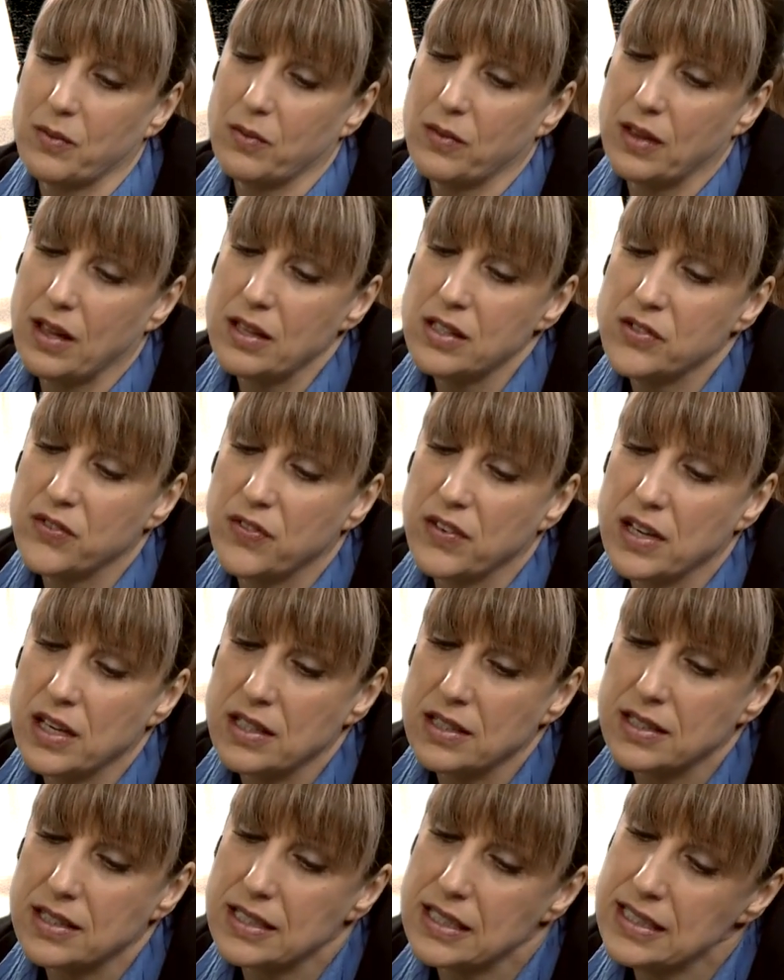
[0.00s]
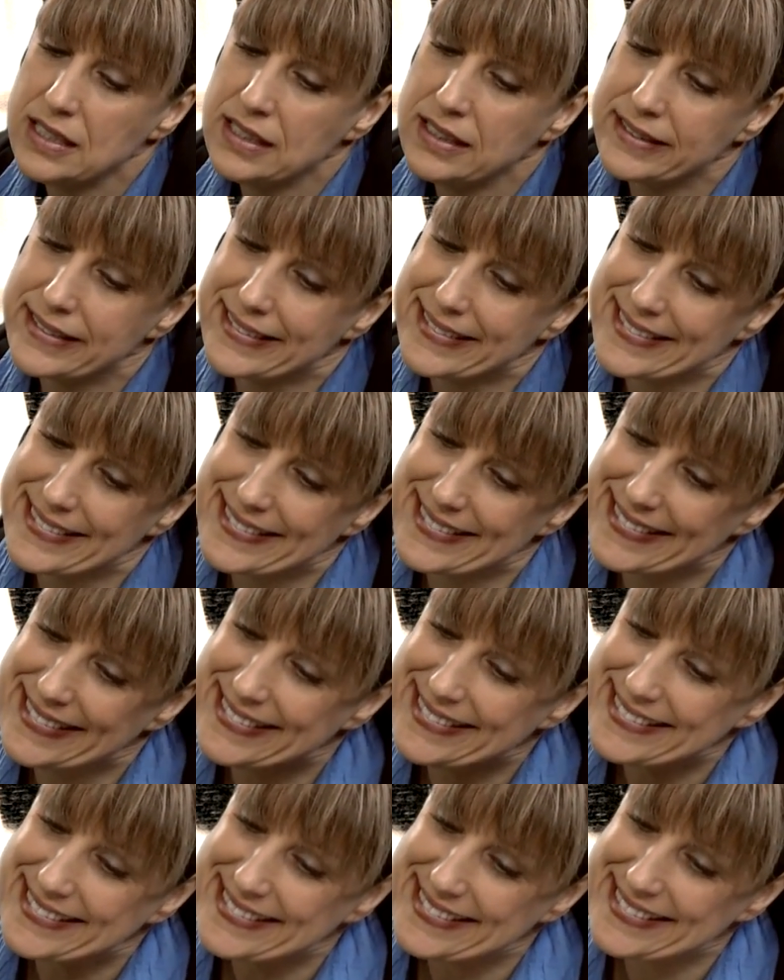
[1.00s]
well, that's fancy.
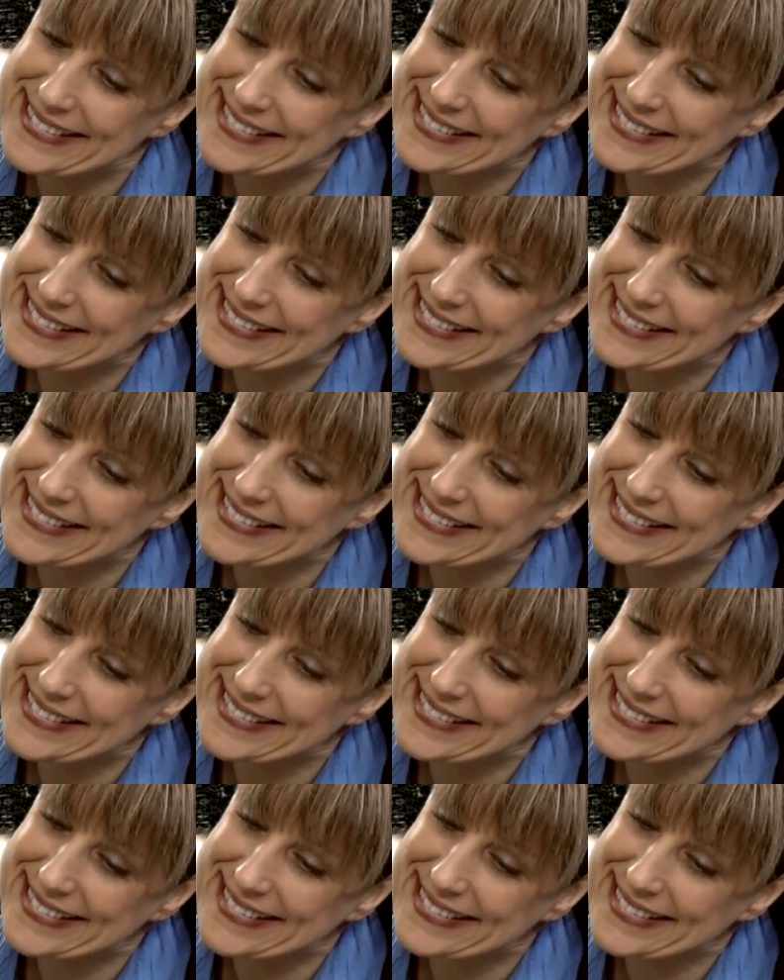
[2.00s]
Um, we